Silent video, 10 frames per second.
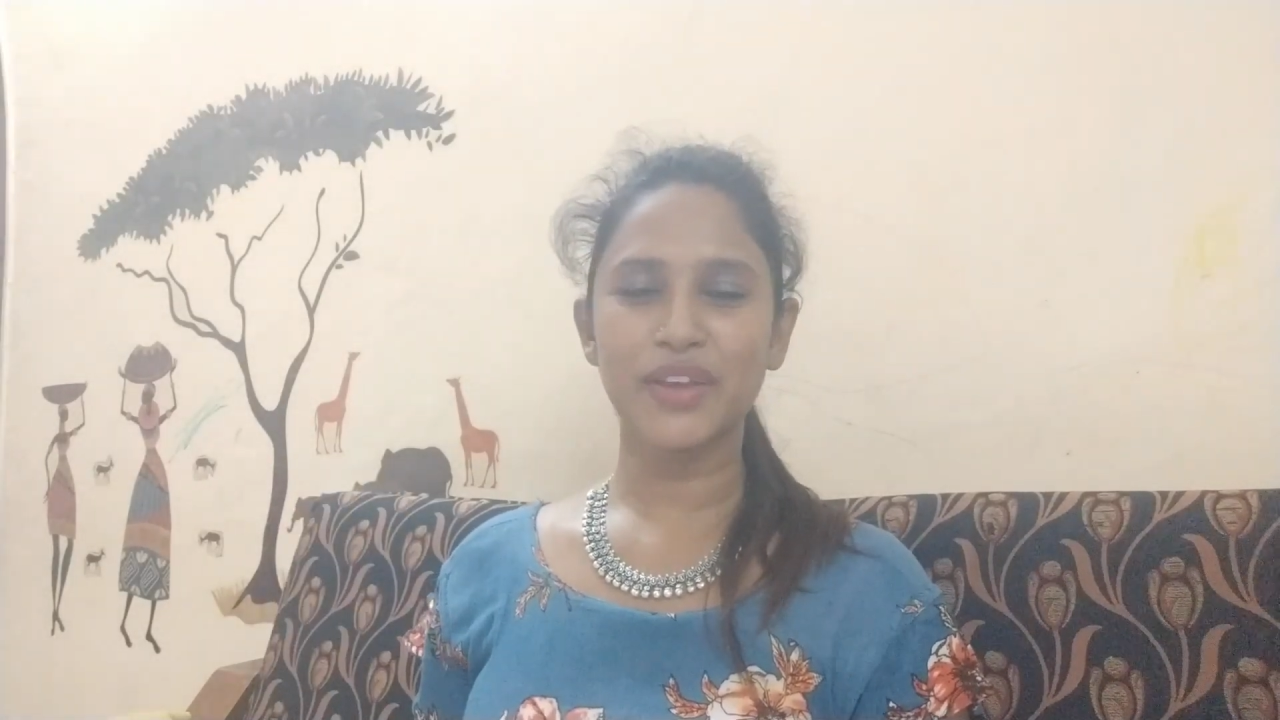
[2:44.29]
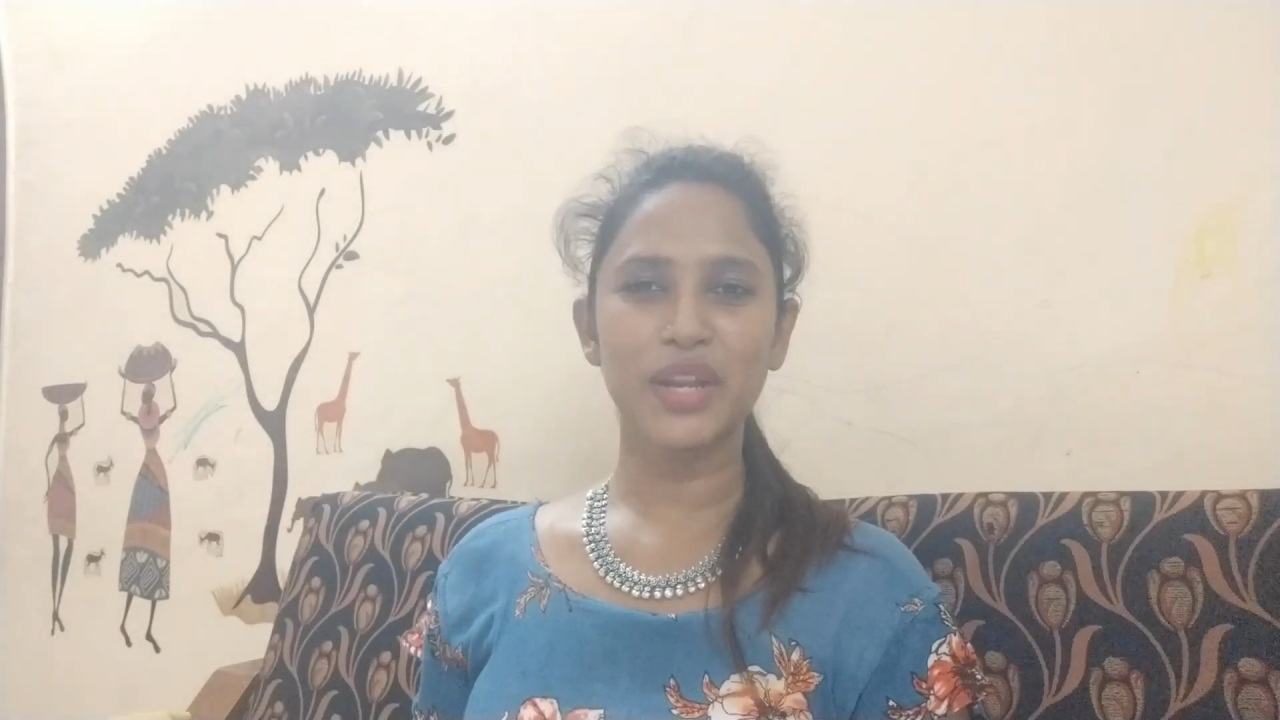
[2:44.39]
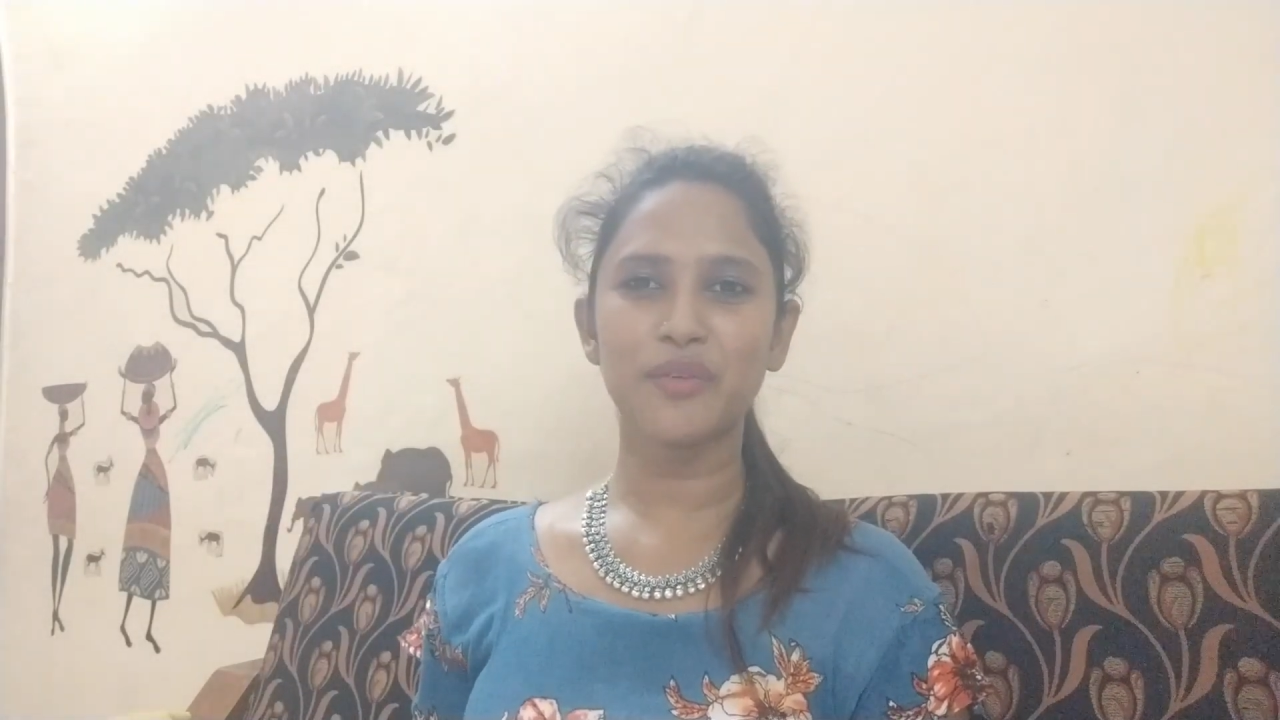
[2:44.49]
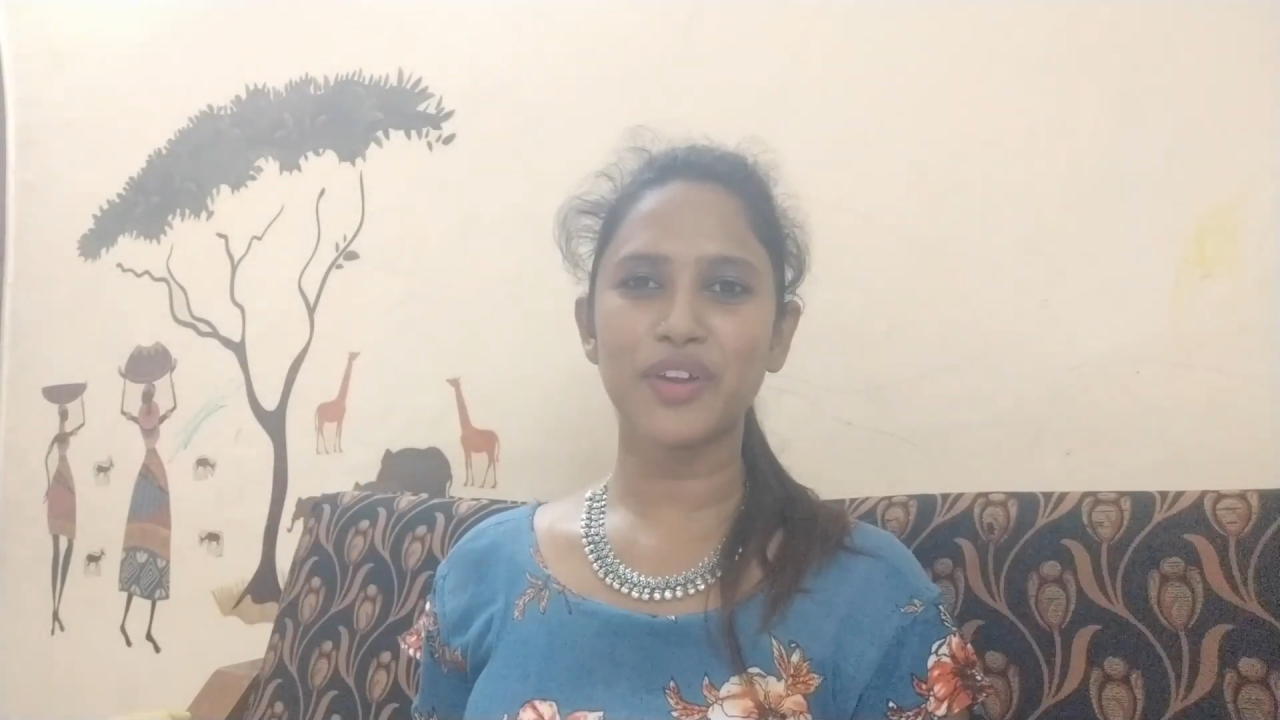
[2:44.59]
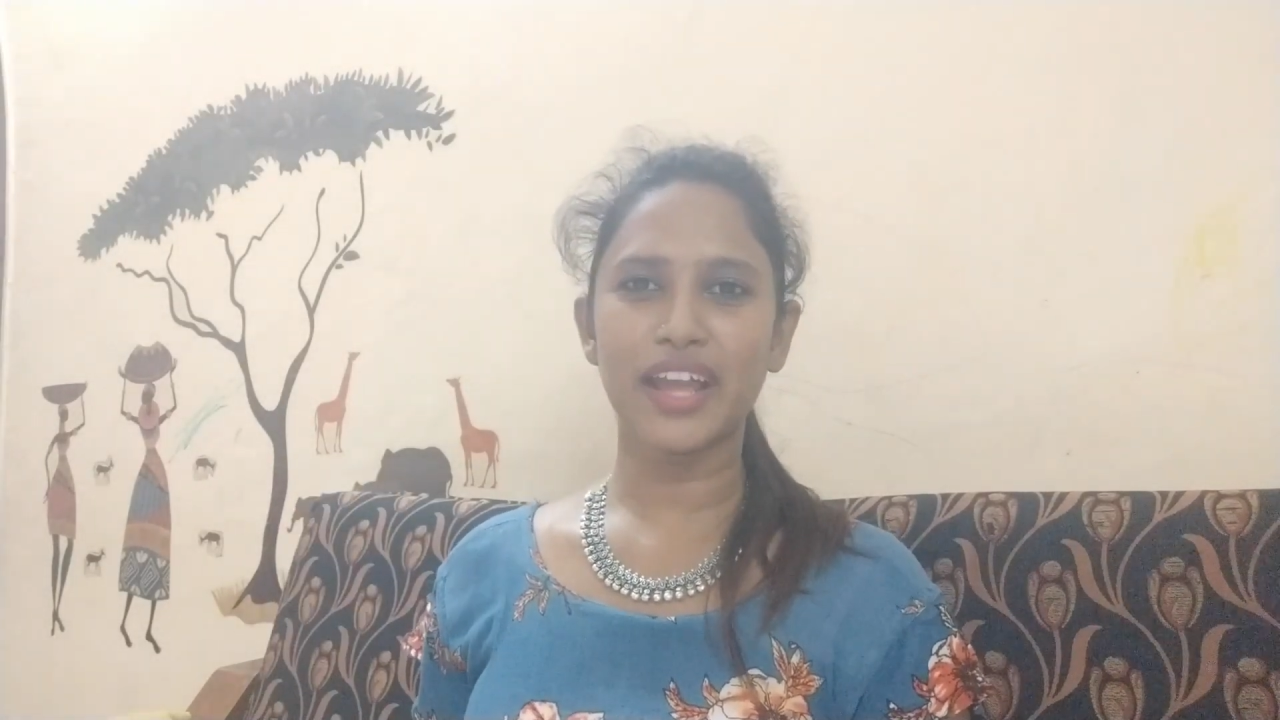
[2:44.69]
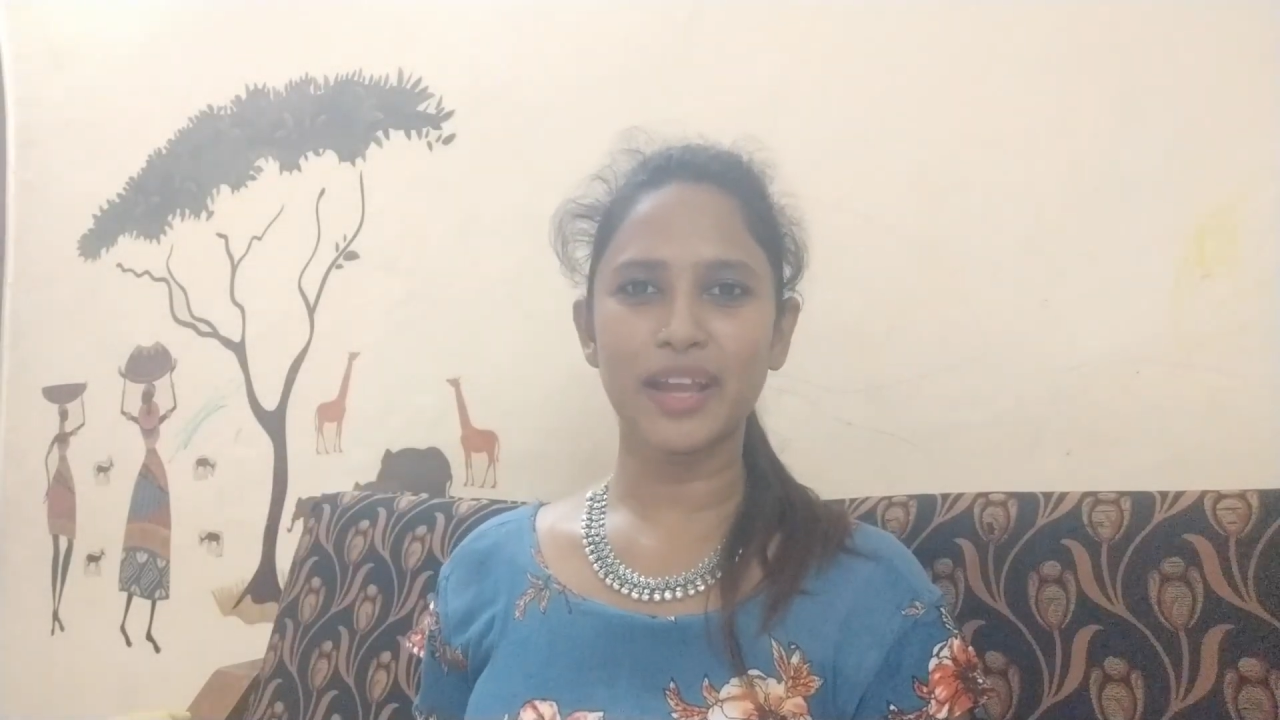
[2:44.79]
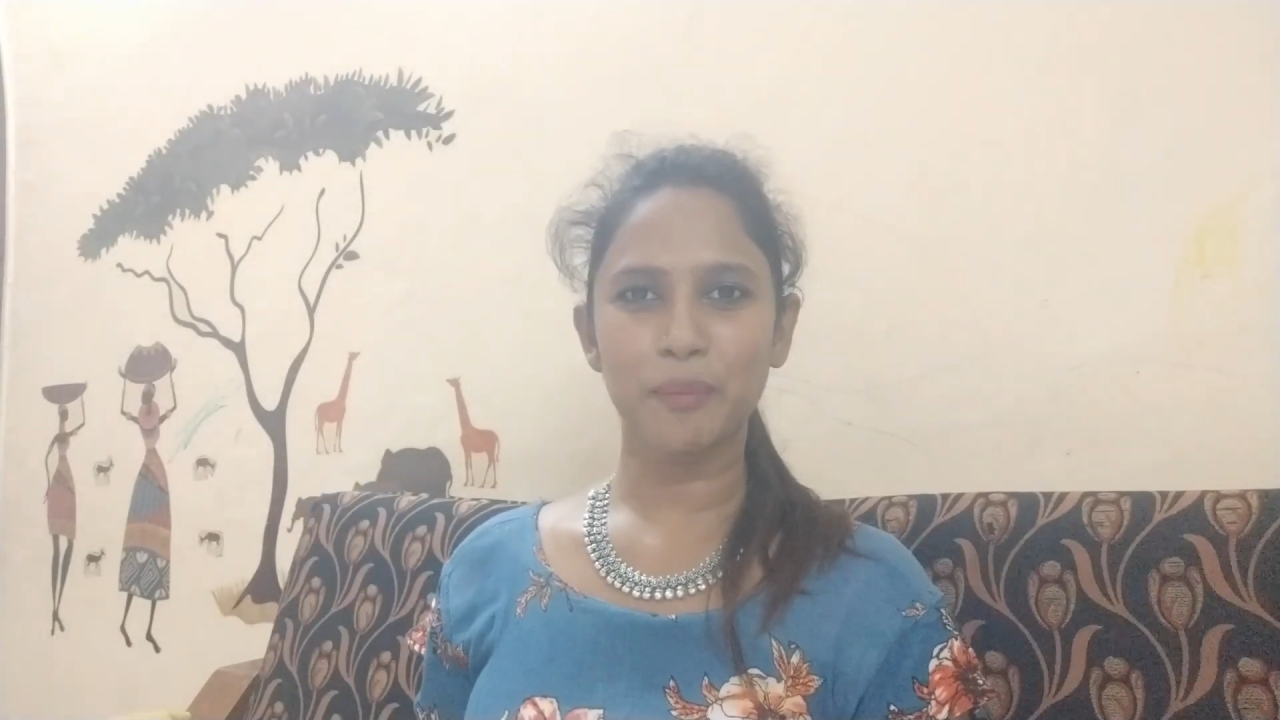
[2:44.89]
Whenever I